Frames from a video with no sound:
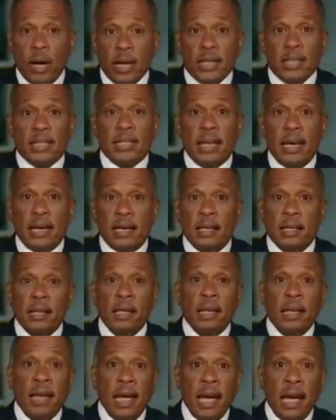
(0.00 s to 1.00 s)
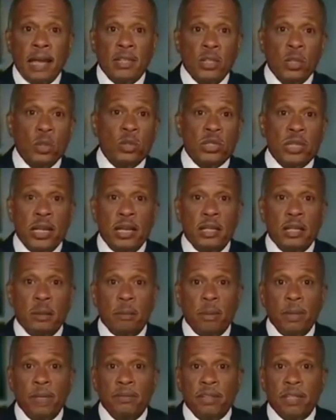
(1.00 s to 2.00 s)
wait a second, as you said in the
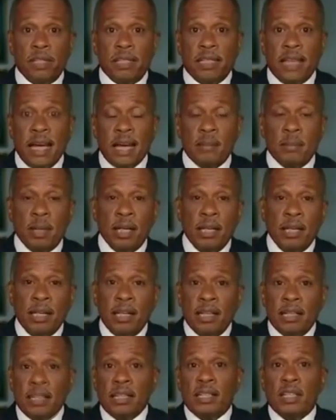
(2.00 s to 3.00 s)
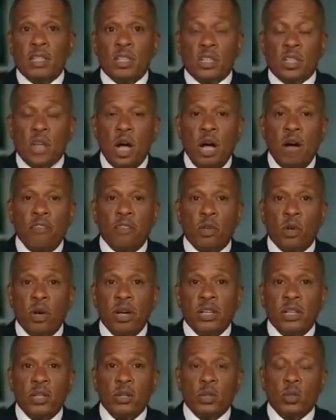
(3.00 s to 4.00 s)
previous segment, this is soft
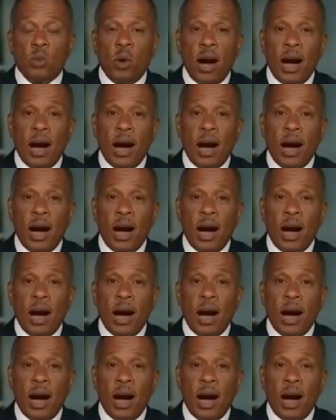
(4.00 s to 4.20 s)
drug use.